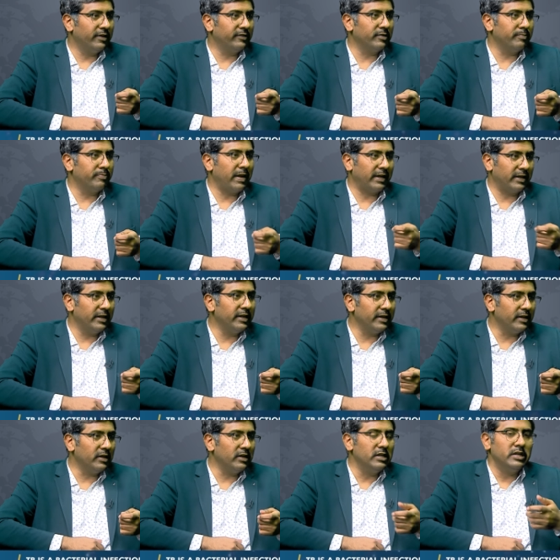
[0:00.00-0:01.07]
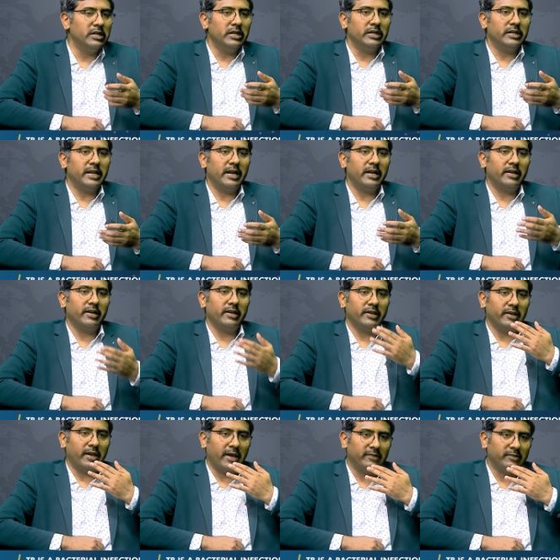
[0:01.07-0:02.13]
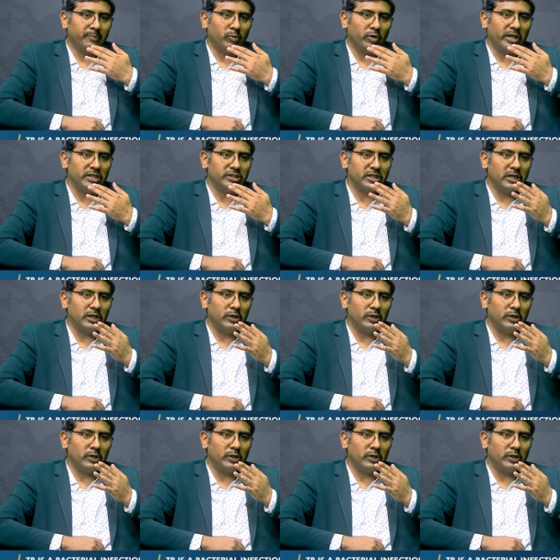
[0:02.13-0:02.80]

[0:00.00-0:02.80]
It's a bacteria that has a potential